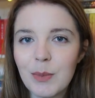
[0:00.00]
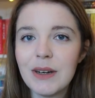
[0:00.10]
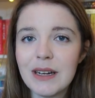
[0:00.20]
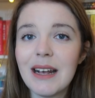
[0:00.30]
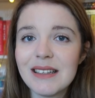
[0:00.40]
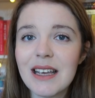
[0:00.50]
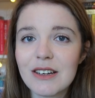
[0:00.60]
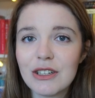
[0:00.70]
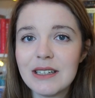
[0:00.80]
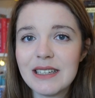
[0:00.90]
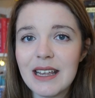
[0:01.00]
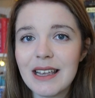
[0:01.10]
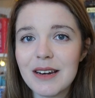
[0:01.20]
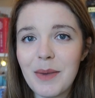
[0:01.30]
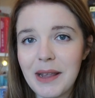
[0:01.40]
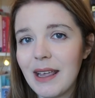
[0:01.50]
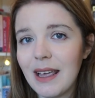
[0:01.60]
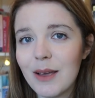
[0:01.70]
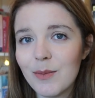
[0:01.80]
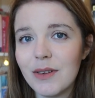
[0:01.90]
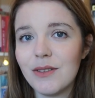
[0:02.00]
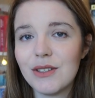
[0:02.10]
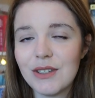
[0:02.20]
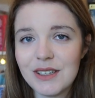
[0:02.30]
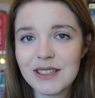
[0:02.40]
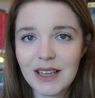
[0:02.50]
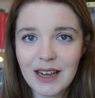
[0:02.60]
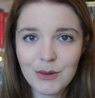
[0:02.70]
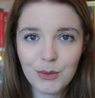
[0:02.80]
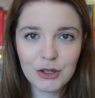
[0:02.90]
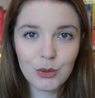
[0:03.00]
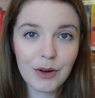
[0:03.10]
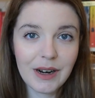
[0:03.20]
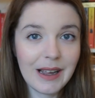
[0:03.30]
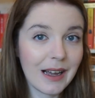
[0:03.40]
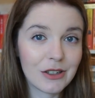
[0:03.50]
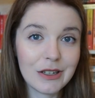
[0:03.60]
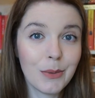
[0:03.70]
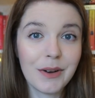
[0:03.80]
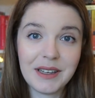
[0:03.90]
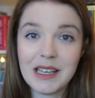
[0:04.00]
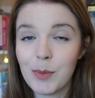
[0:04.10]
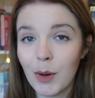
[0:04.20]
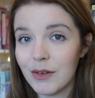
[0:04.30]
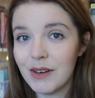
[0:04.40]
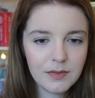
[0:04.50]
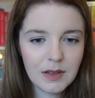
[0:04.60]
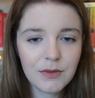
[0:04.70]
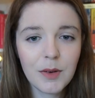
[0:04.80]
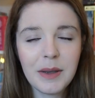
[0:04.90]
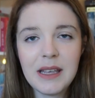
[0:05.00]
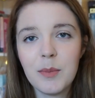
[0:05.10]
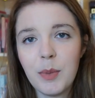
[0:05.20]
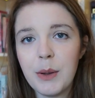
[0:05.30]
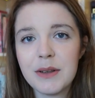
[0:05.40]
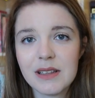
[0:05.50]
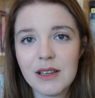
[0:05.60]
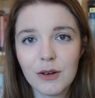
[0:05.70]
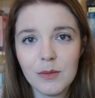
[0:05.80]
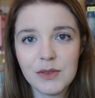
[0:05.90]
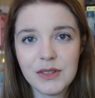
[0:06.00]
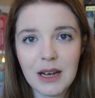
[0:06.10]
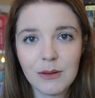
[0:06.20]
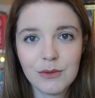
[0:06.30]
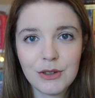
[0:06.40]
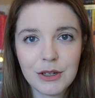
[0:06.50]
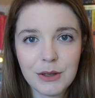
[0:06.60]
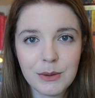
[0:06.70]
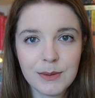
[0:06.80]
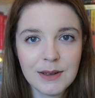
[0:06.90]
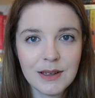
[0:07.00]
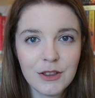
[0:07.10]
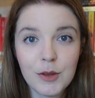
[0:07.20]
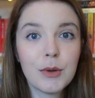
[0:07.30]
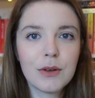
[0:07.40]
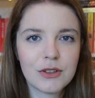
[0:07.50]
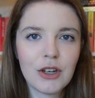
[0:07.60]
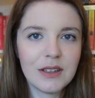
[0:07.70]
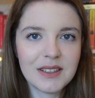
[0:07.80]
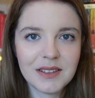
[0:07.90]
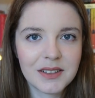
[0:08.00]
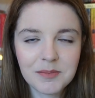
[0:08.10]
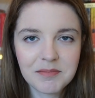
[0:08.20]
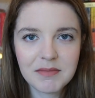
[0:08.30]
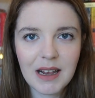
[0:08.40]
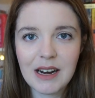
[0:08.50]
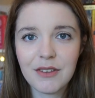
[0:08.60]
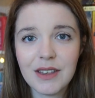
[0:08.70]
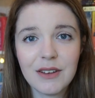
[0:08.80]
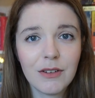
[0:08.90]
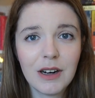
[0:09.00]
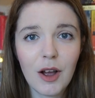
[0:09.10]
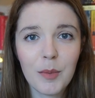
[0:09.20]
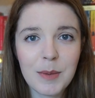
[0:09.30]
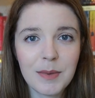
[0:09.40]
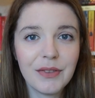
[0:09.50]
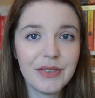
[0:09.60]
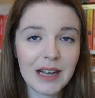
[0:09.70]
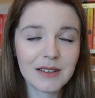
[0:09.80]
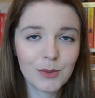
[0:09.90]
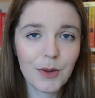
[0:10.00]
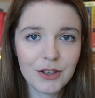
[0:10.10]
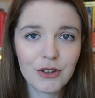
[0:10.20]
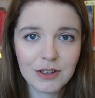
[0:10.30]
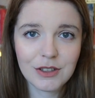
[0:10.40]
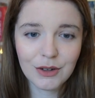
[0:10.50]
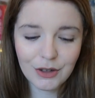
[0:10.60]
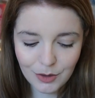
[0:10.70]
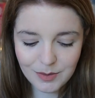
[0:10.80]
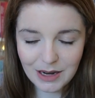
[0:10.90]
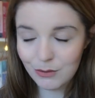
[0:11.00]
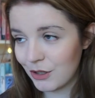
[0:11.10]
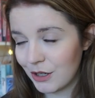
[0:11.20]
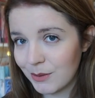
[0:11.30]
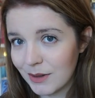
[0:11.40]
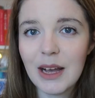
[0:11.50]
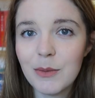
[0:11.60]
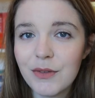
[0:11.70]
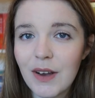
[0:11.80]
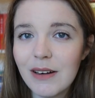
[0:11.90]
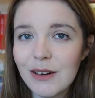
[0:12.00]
But it has actually taken me eight months to decide which one I actually want to keep on. For me, it personally comes down to the book choices and I think for a lot of people, that's what the choice is going to come down to. And with Fairy